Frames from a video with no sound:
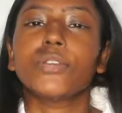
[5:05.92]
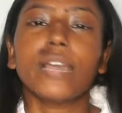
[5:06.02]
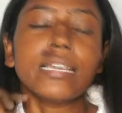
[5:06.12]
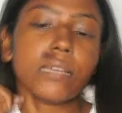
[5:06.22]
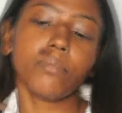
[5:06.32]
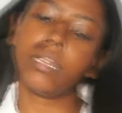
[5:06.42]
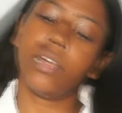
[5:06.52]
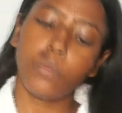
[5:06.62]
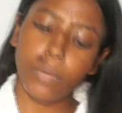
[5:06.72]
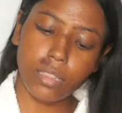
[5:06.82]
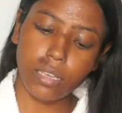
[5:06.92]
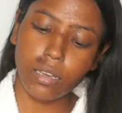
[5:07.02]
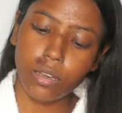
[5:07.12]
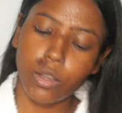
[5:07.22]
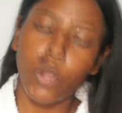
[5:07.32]
guys, I'm done with
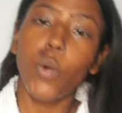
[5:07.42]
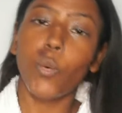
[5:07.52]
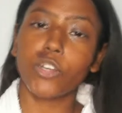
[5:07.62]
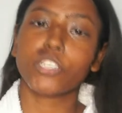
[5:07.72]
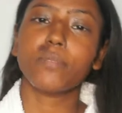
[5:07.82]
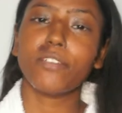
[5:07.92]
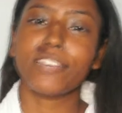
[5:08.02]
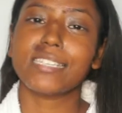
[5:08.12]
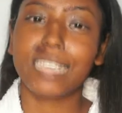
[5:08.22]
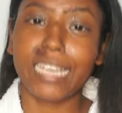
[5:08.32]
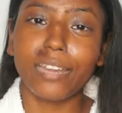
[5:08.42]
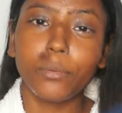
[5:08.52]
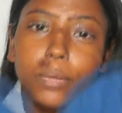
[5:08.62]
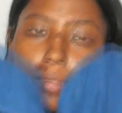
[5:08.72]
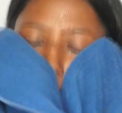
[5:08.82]
washing my face again with the